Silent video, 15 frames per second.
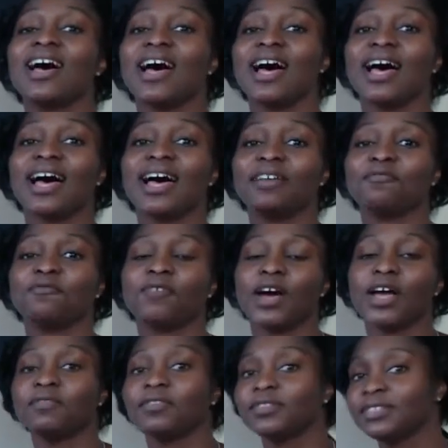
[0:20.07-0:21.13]
and
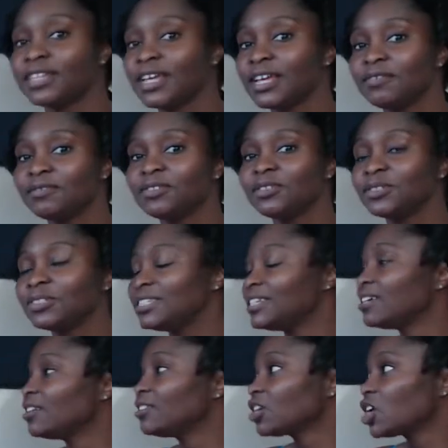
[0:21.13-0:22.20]
five of staves you
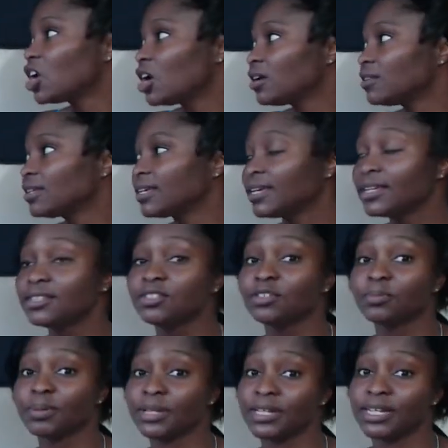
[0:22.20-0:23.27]
see on the card the kids
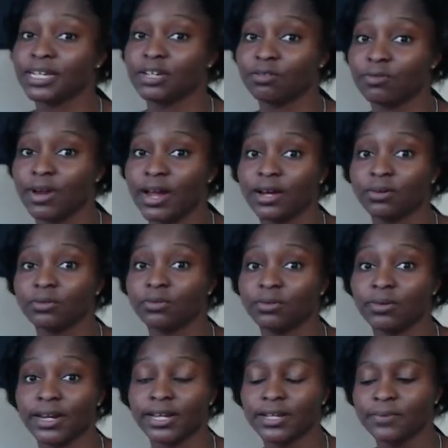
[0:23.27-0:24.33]
are playing around
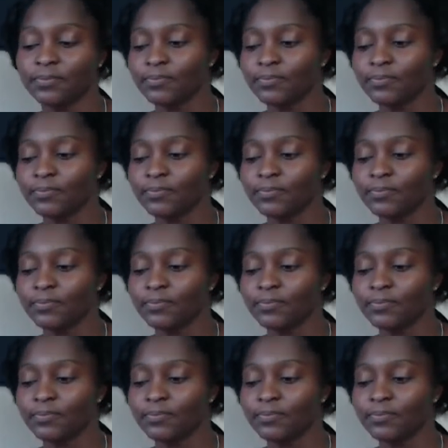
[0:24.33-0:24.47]
right